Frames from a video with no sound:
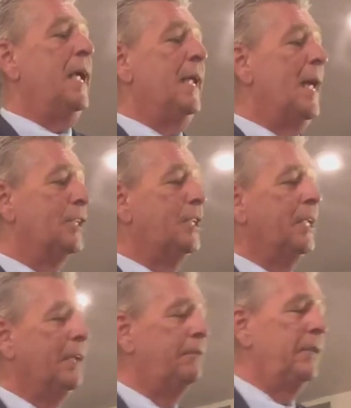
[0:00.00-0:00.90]
And
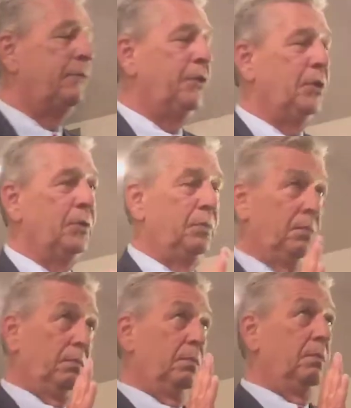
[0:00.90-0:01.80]
actually, if you
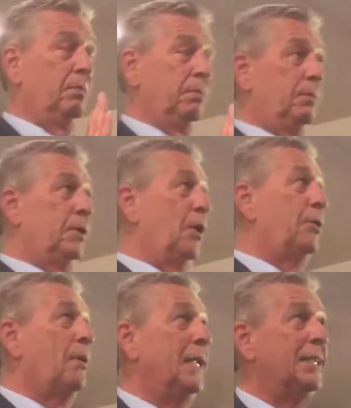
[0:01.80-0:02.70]

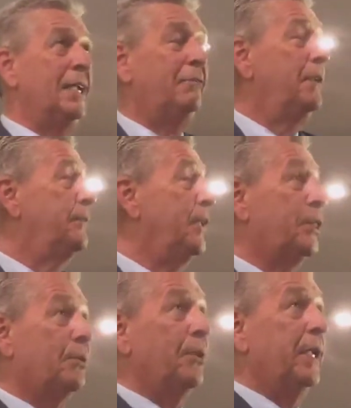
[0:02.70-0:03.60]
go through Isaiah
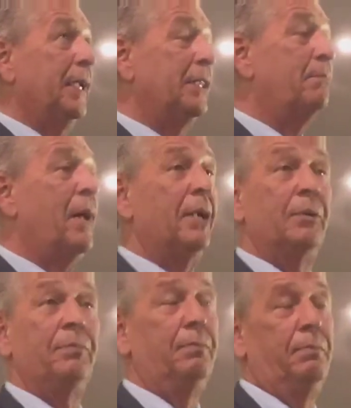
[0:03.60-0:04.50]
53, it's
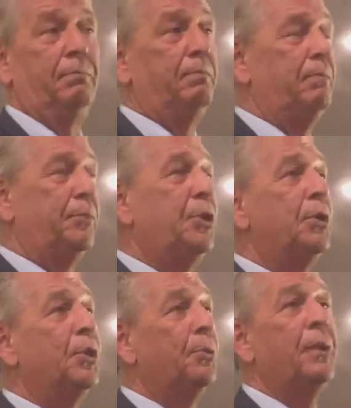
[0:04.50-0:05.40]
about a
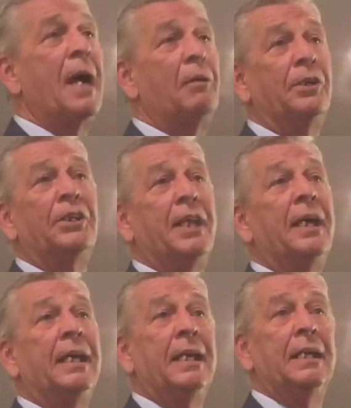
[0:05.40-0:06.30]
2 to 3 hour
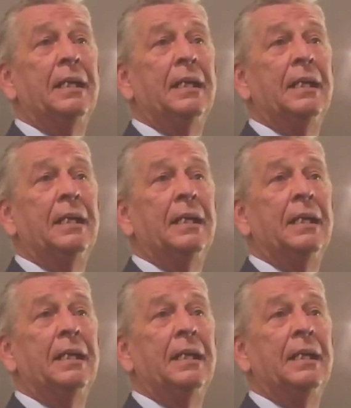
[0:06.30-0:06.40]
study.